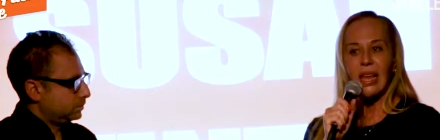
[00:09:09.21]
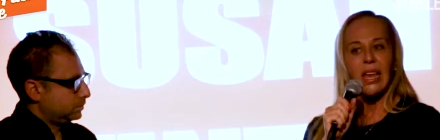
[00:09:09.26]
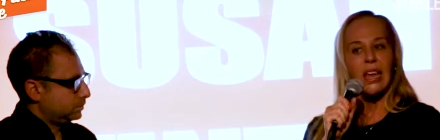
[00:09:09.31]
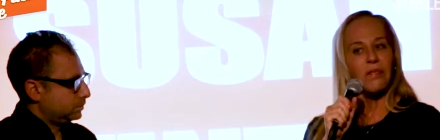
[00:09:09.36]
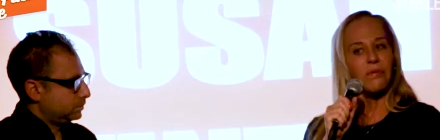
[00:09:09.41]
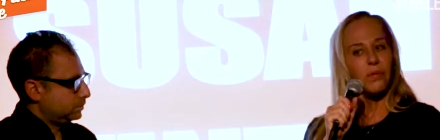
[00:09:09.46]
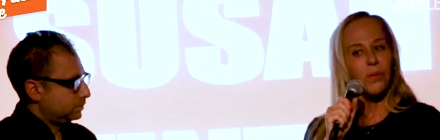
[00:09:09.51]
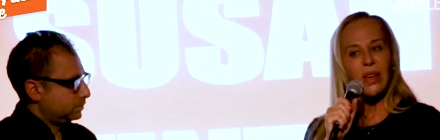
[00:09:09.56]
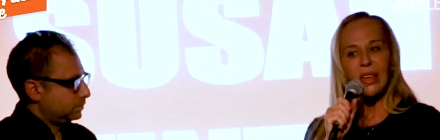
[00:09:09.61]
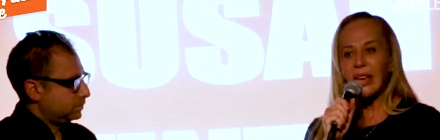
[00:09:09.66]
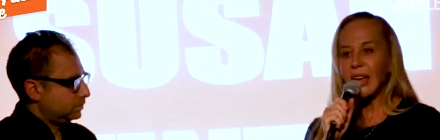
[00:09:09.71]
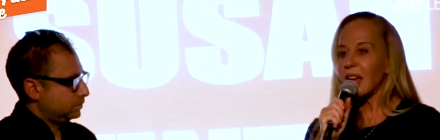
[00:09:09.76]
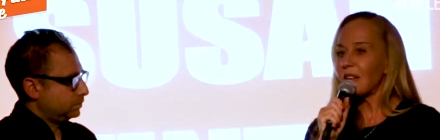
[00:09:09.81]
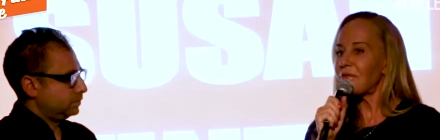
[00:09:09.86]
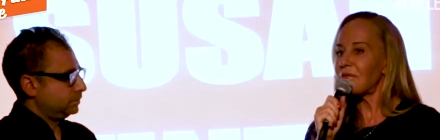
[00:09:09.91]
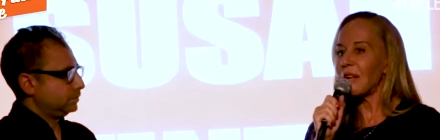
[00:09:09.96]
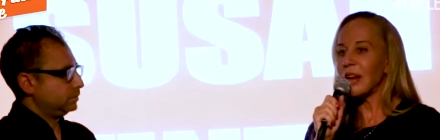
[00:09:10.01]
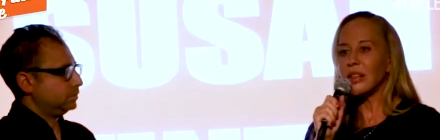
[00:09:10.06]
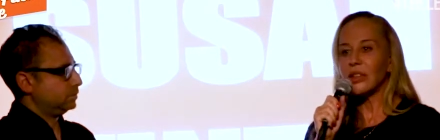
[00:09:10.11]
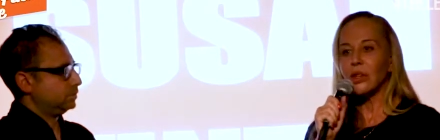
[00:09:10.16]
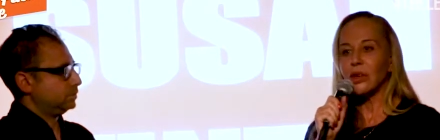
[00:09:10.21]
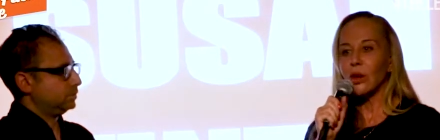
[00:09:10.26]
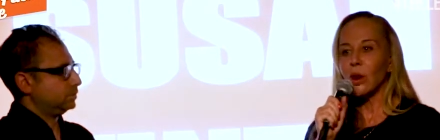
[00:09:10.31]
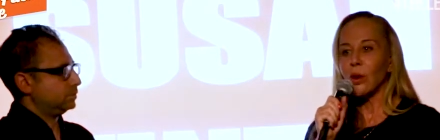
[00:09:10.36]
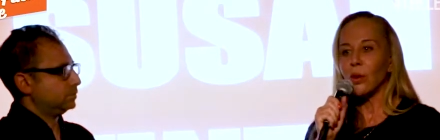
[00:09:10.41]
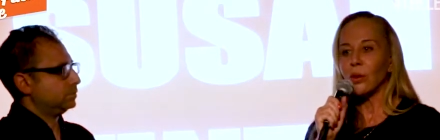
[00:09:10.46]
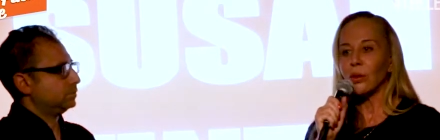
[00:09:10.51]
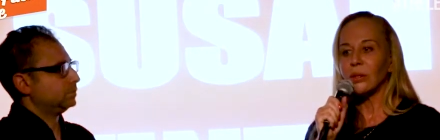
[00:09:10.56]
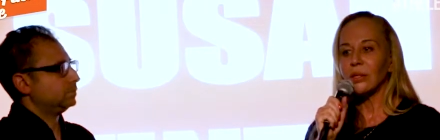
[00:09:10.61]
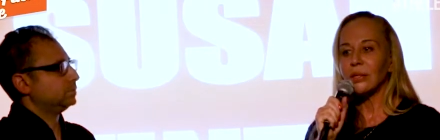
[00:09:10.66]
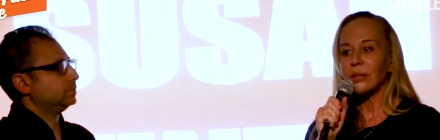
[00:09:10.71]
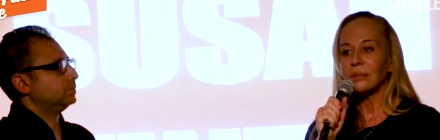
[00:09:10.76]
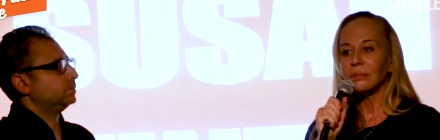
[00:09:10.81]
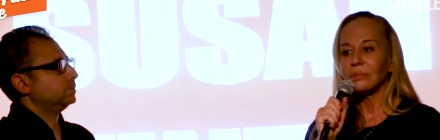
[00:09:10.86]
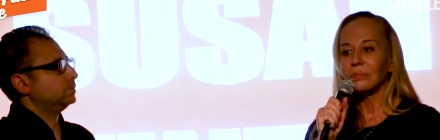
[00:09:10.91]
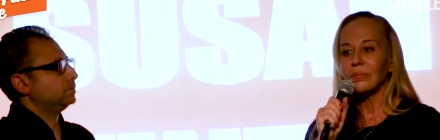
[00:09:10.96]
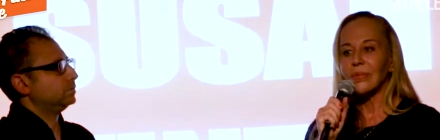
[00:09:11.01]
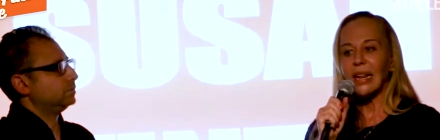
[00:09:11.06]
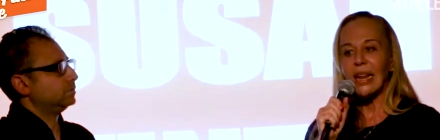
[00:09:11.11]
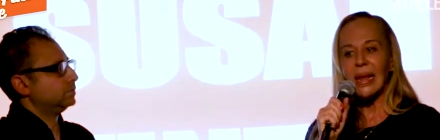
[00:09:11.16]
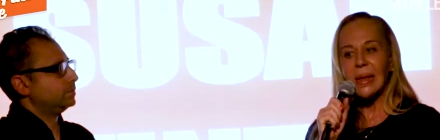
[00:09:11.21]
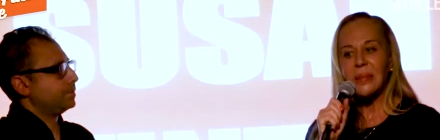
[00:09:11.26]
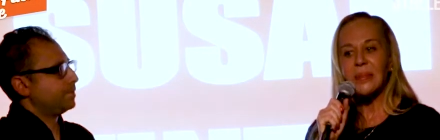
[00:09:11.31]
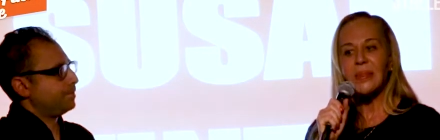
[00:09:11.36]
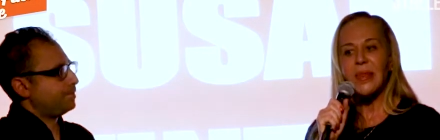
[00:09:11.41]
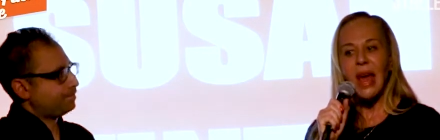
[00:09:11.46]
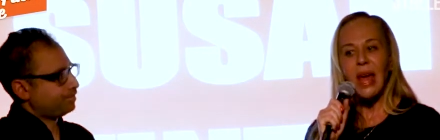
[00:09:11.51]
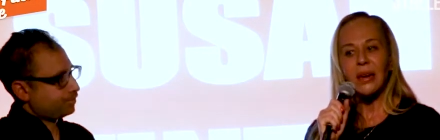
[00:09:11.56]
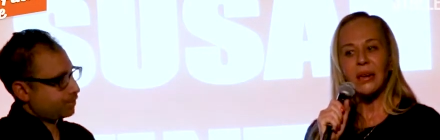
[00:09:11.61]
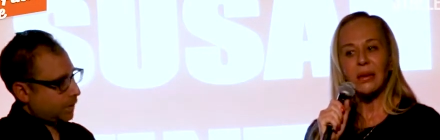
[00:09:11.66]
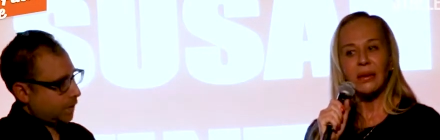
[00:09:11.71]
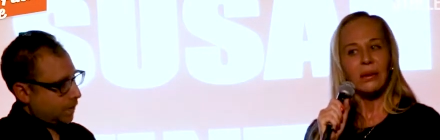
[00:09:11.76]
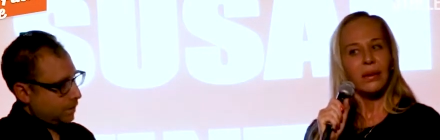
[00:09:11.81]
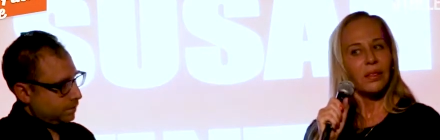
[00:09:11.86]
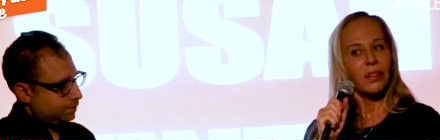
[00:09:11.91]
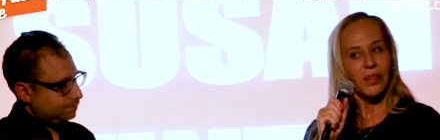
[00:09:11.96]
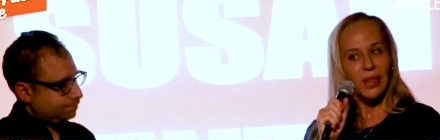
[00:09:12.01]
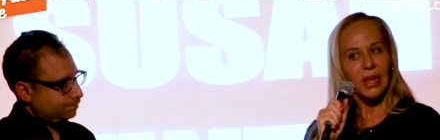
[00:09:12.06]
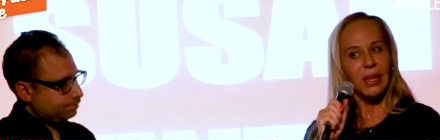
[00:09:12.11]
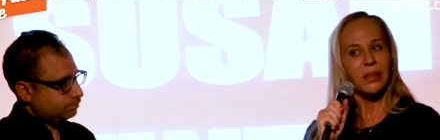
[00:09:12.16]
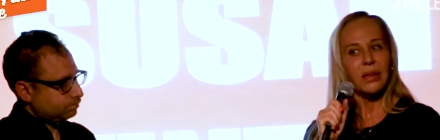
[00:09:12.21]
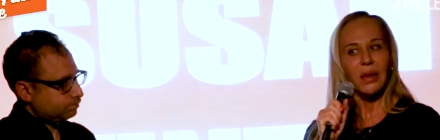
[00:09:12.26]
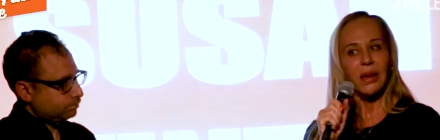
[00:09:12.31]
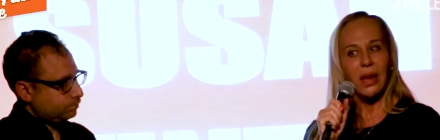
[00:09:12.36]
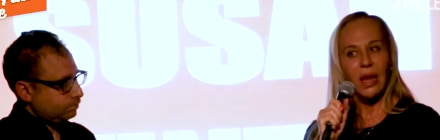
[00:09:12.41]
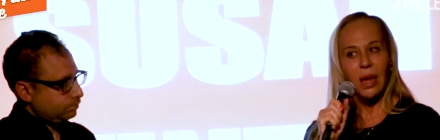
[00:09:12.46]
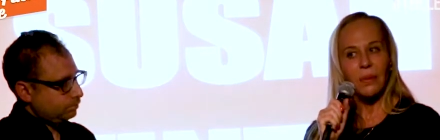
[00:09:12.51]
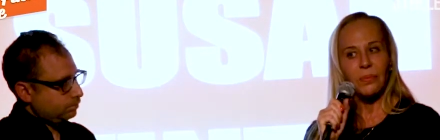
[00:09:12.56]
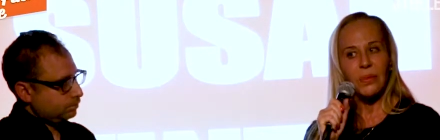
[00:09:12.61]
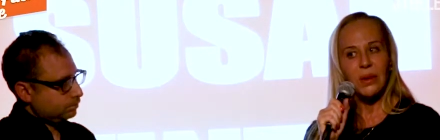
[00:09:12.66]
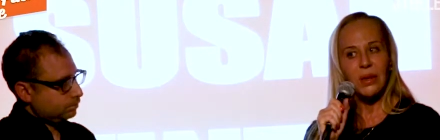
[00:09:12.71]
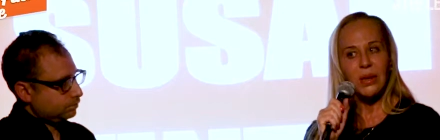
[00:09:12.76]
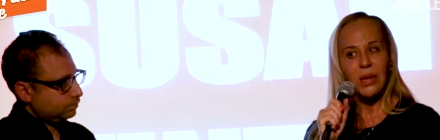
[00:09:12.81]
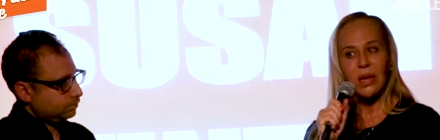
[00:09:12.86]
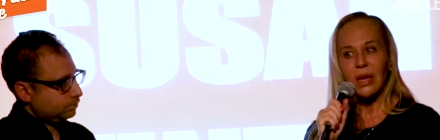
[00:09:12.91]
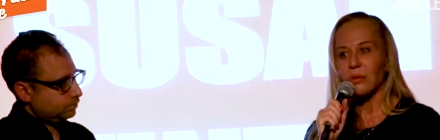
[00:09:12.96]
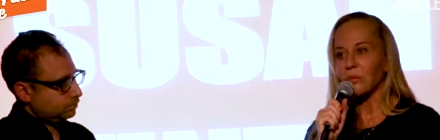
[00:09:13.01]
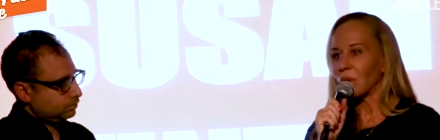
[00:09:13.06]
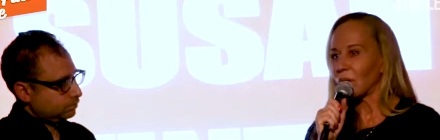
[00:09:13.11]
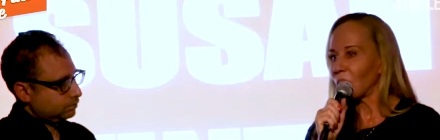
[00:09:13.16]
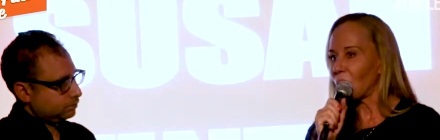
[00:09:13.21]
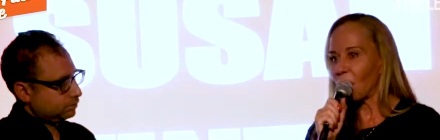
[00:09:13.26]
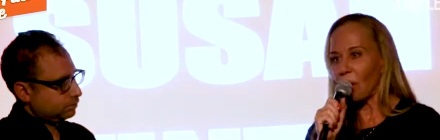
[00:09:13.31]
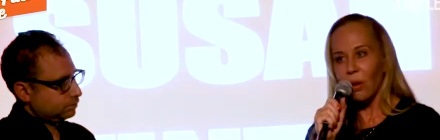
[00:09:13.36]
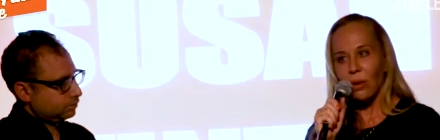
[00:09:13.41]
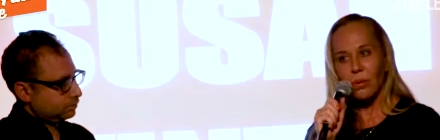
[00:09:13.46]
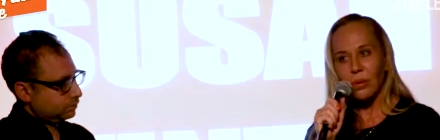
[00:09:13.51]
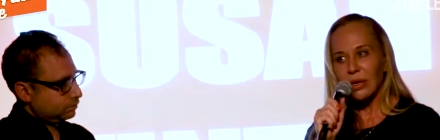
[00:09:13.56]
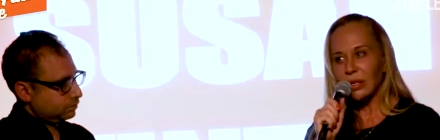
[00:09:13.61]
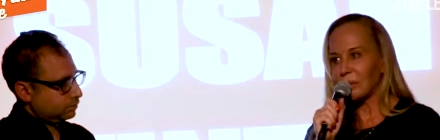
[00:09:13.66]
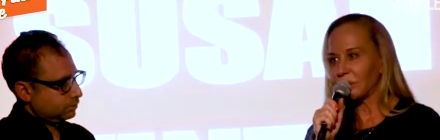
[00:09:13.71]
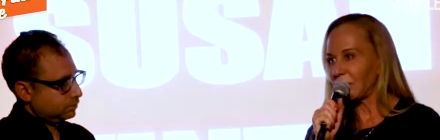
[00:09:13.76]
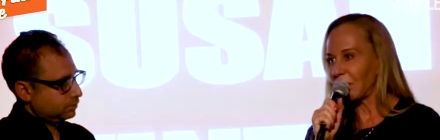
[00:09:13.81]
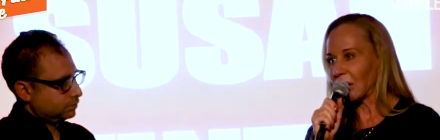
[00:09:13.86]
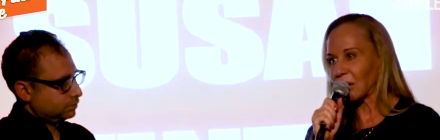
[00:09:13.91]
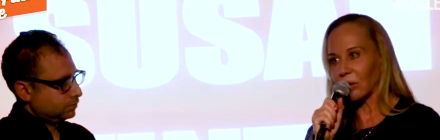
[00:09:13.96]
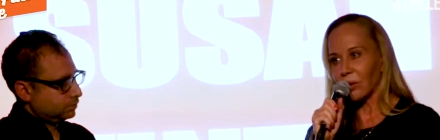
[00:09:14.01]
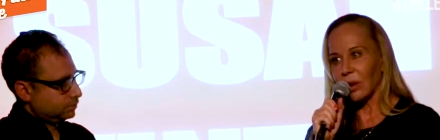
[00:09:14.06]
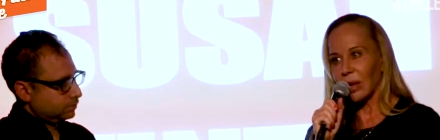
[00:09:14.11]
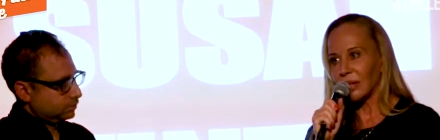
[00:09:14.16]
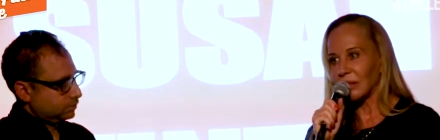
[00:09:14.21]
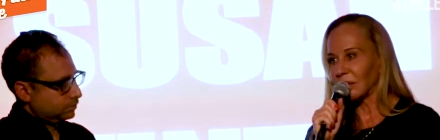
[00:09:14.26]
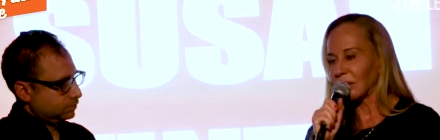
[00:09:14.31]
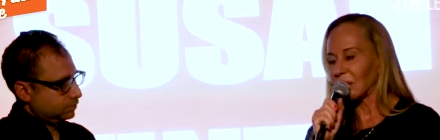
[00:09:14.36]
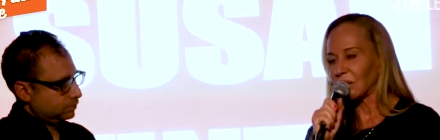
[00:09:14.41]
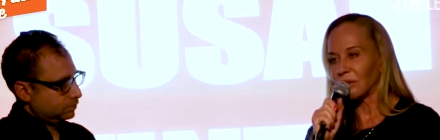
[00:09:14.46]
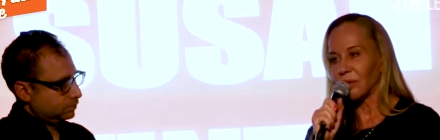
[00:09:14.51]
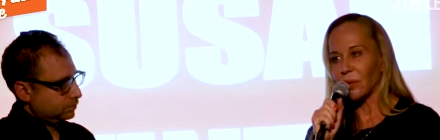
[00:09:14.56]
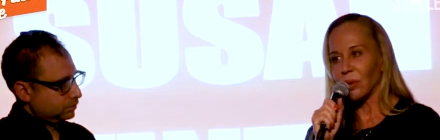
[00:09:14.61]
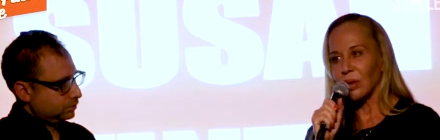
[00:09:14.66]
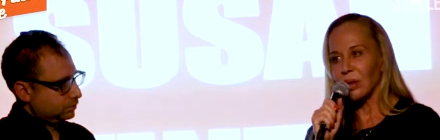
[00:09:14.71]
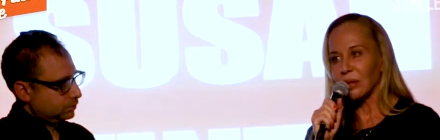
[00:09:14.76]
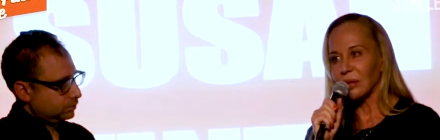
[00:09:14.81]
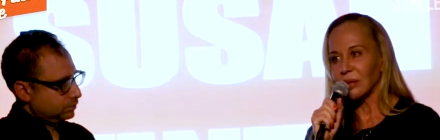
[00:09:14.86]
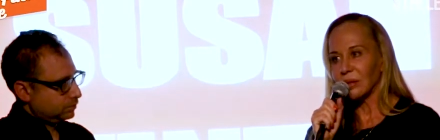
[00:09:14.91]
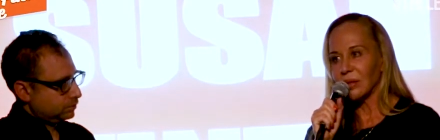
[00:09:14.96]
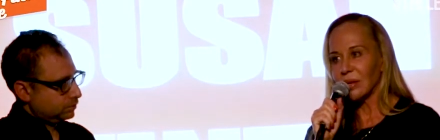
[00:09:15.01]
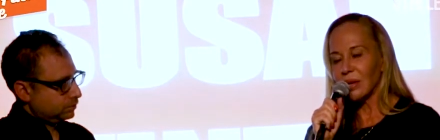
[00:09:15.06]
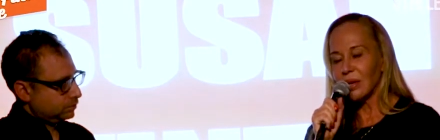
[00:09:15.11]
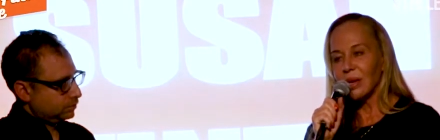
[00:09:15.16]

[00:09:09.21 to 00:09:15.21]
Speaker 1: If we can't find the gold in that thing that happened, it will always be a crisis for us.